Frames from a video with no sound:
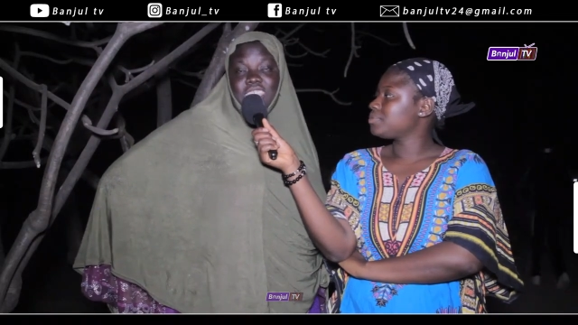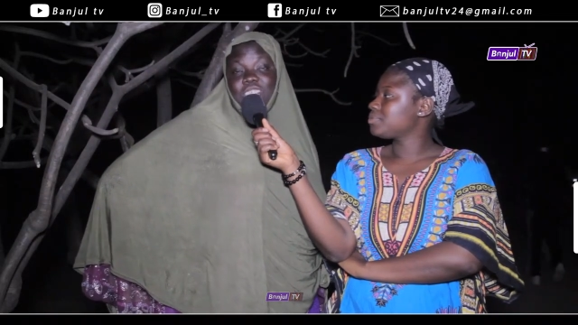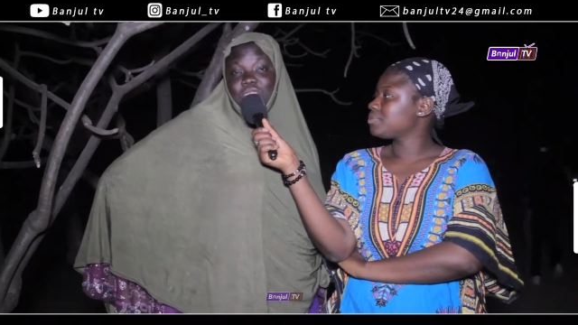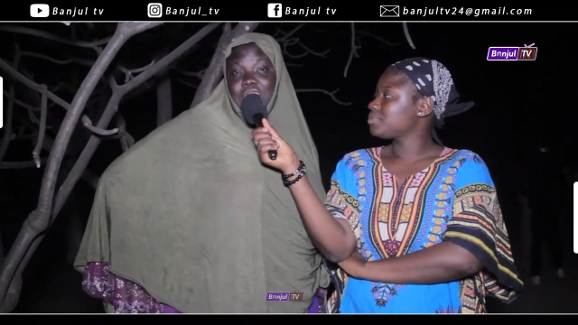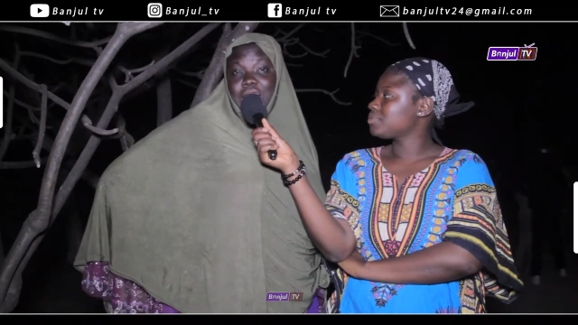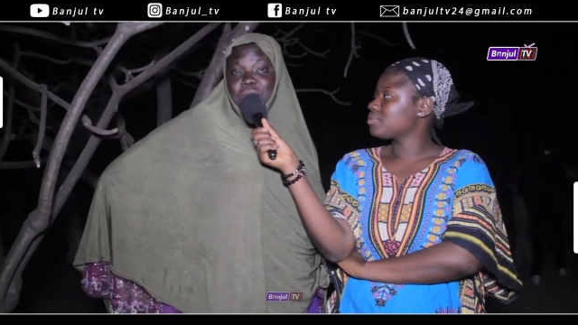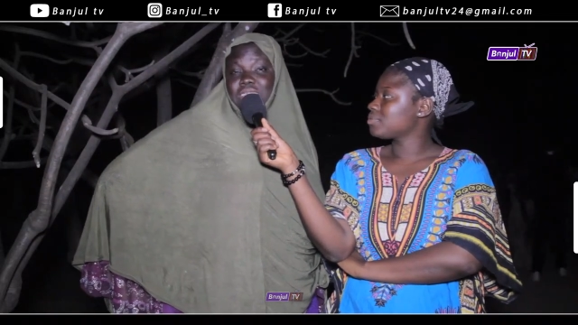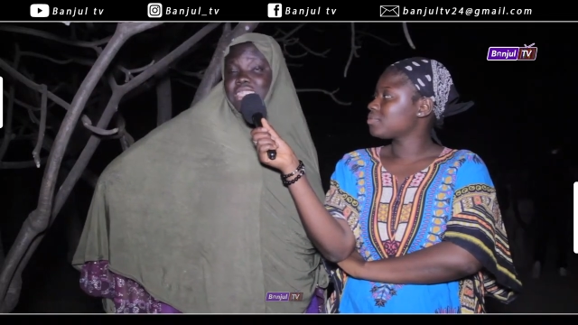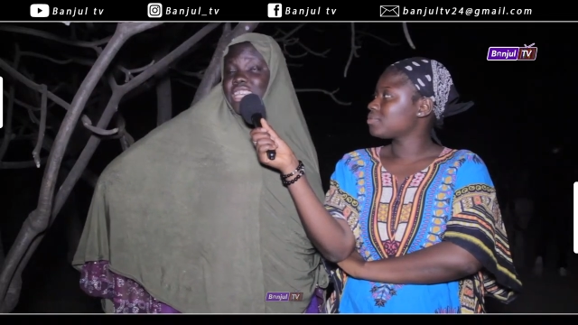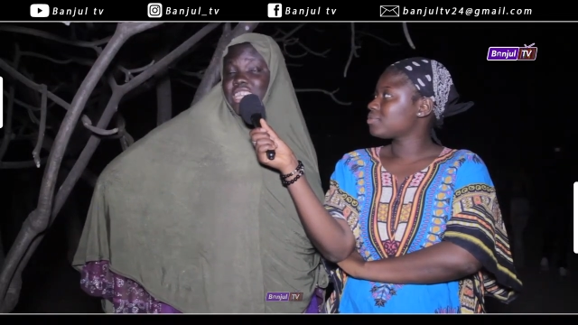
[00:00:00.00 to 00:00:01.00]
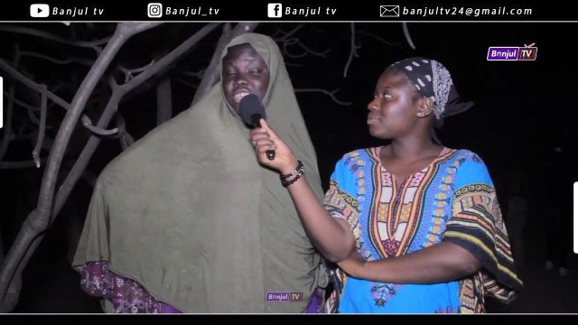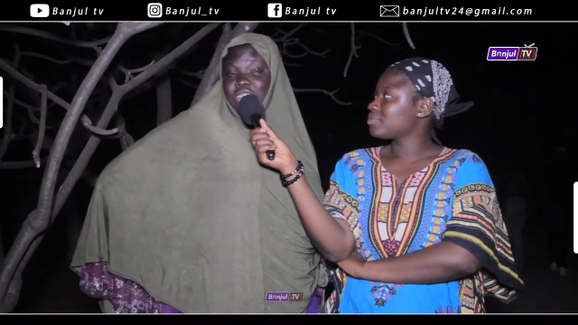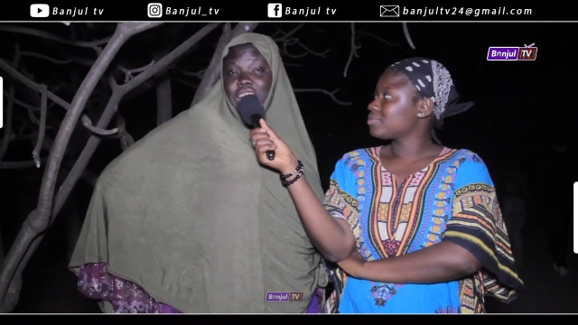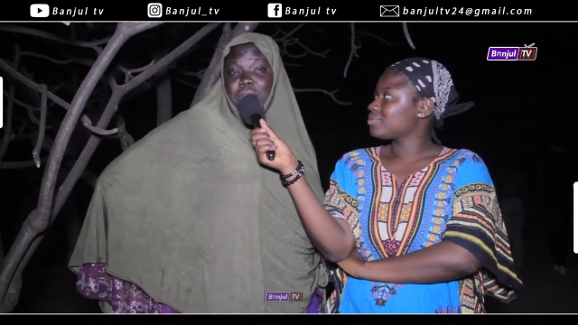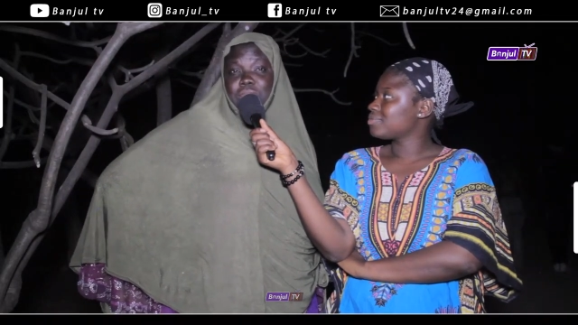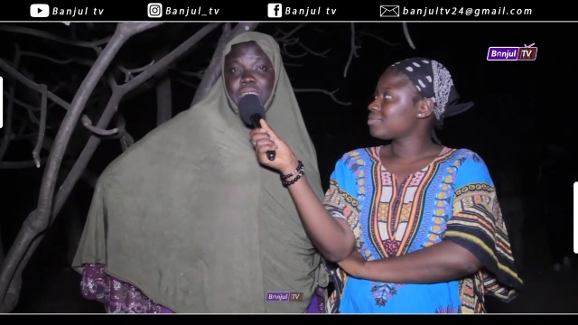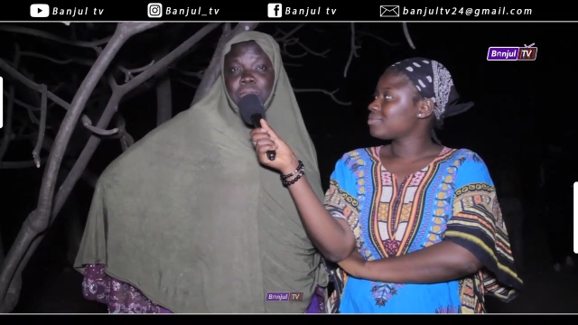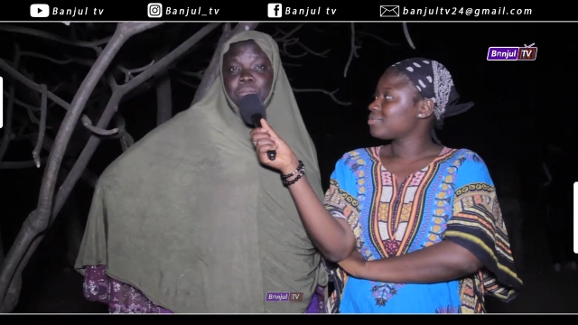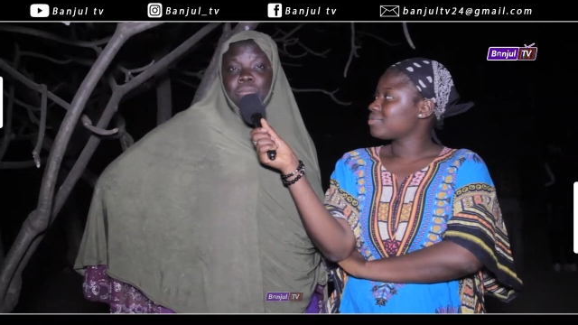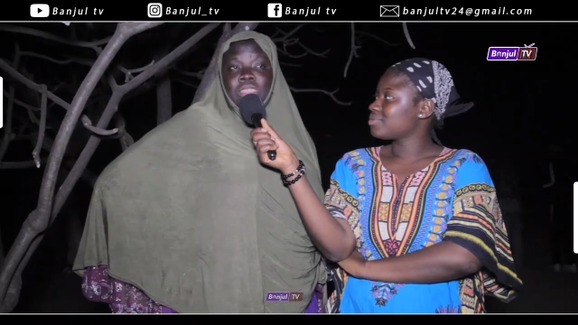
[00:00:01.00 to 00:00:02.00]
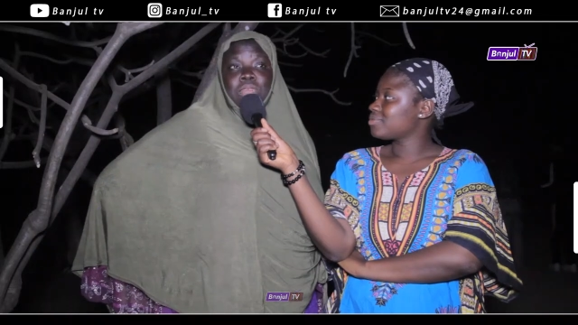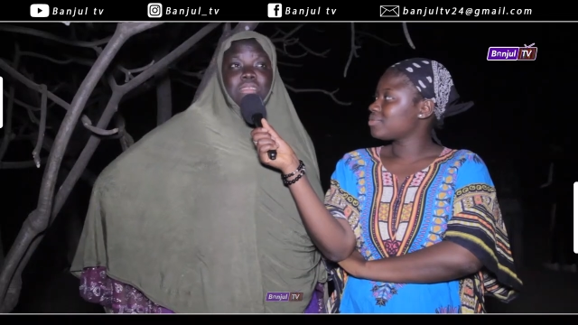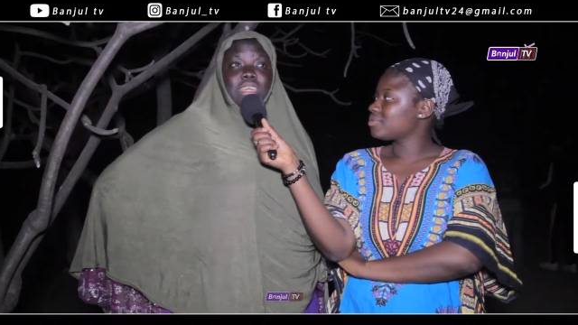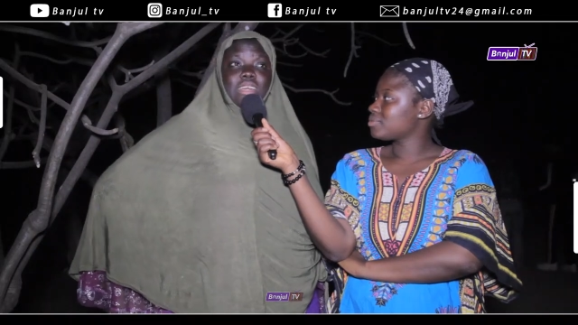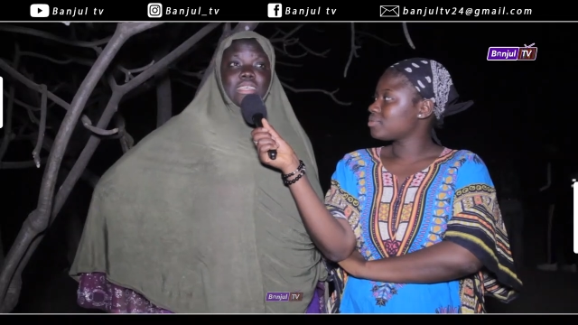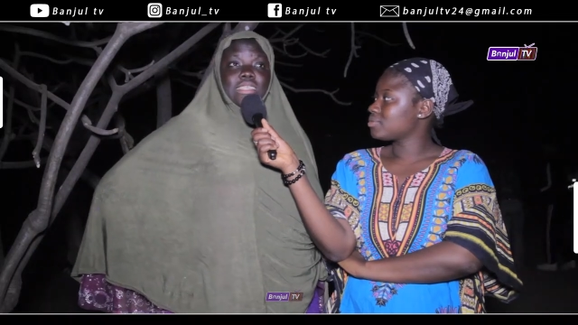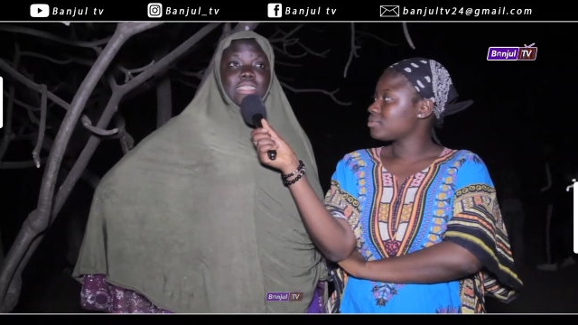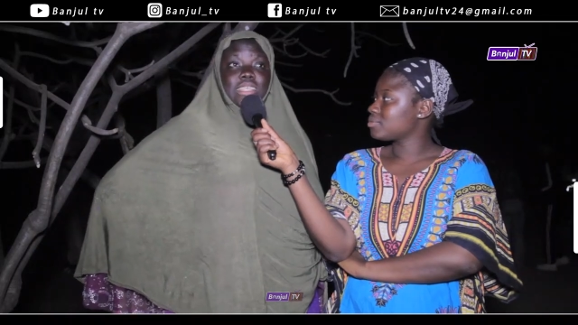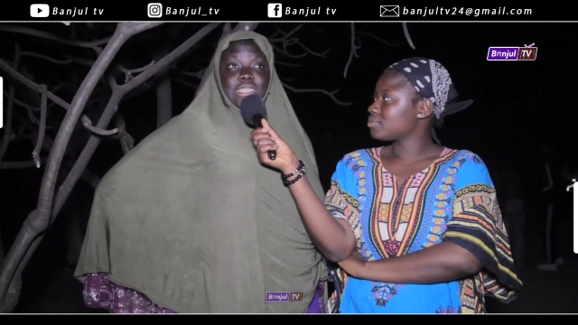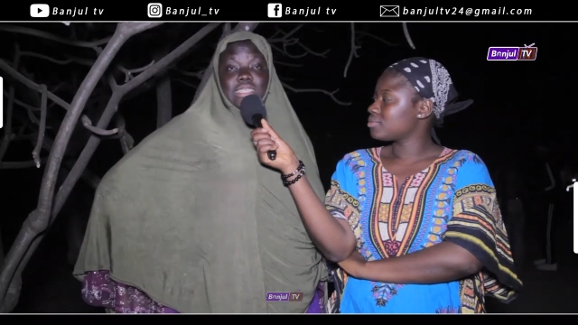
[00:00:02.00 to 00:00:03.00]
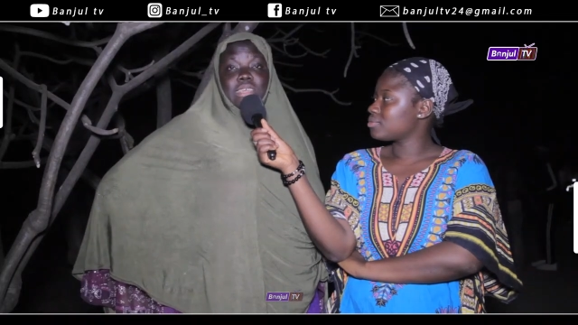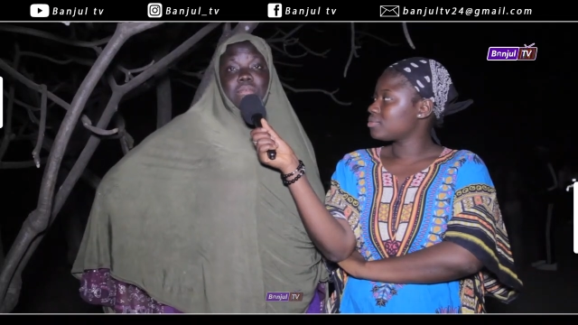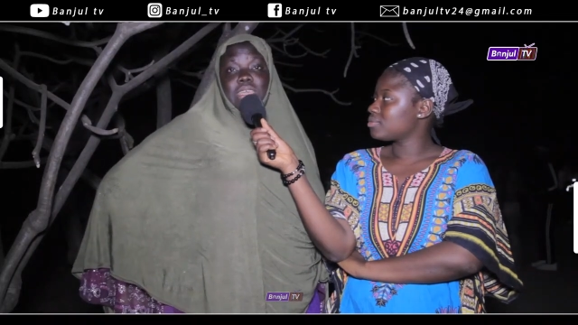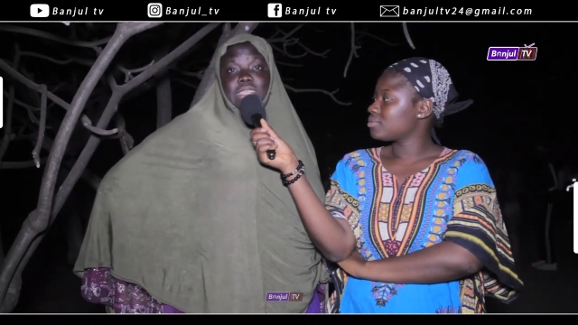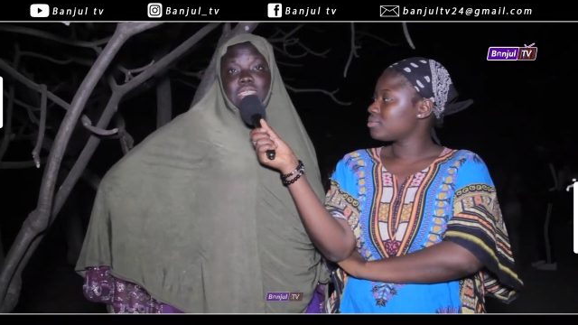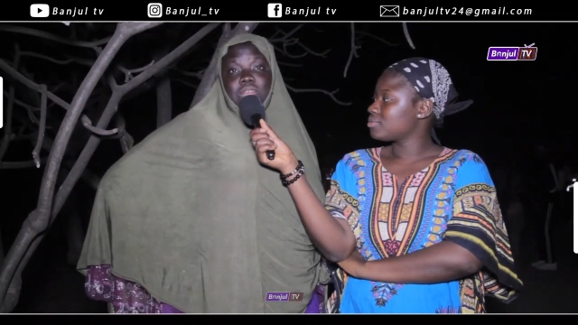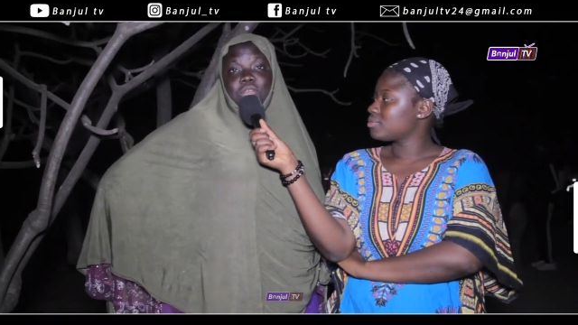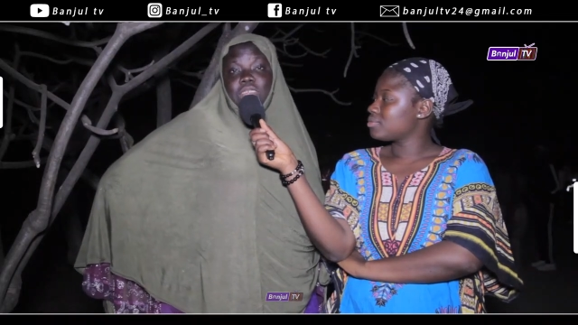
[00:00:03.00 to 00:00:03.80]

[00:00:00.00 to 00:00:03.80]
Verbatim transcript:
Speaker 1: thank you Gambia, thank you Gambia, because this is amazing.